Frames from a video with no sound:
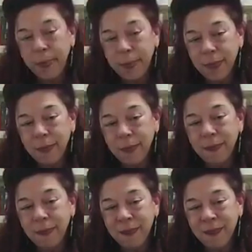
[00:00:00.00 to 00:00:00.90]

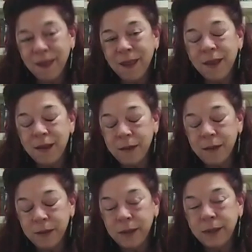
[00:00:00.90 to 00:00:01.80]

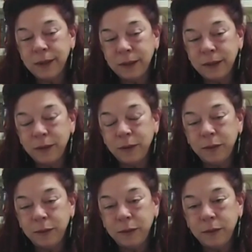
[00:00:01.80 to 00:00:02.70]

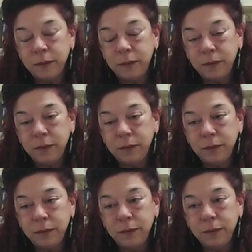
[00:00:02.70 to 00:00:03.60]

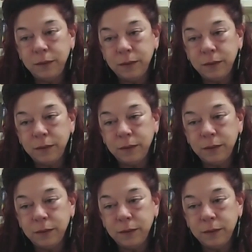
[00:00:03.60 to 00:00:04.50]

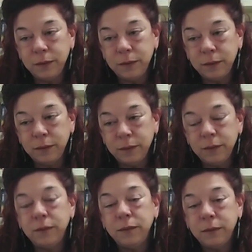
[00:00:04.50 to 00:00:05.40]

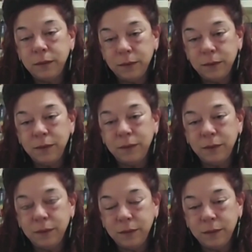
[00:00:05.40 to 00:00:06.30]

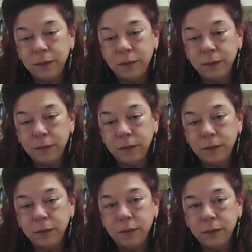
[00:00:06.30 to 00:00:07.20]

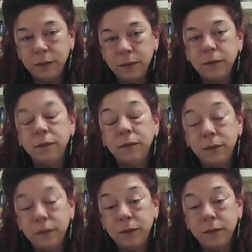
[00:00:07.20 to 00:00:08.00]
No words are spoken by the person on screen.